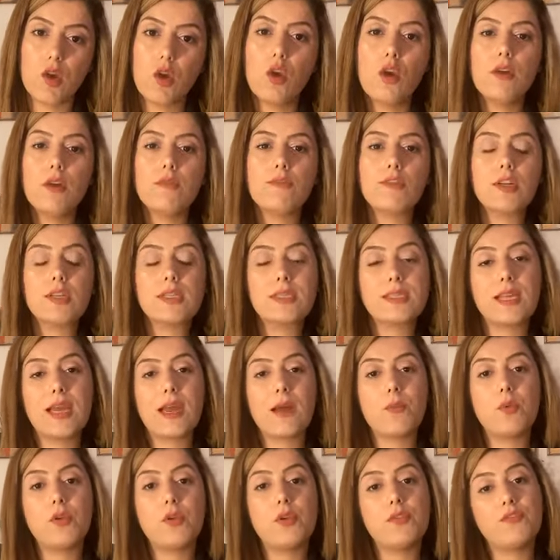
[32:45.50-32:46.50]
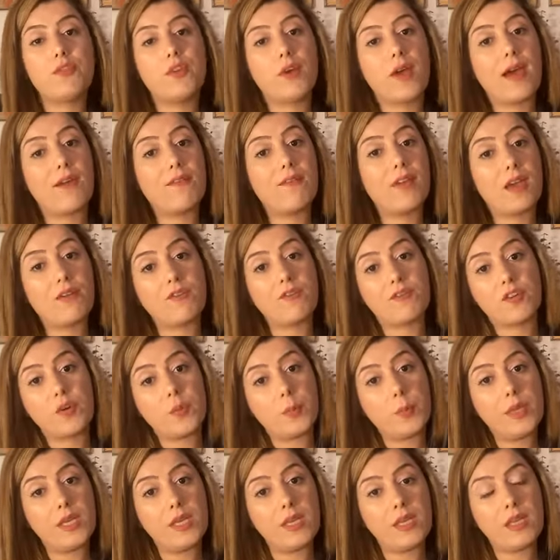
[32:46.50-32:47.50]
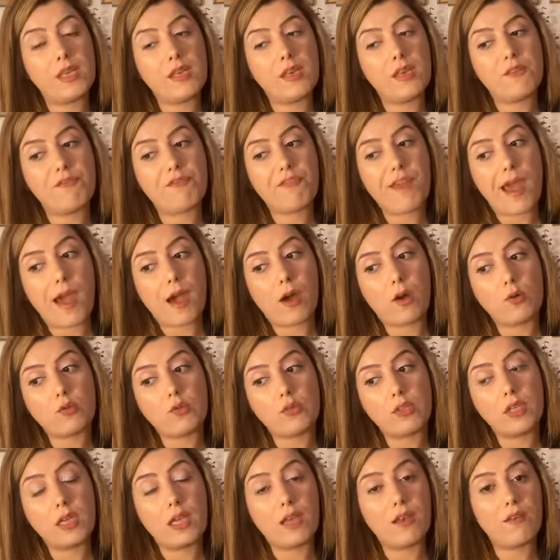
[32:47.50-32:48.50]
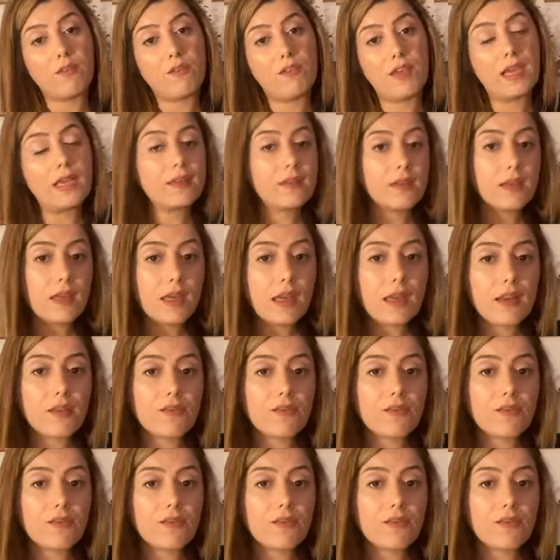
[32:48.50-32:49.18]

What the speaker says: For example, if you have ever been found convicted,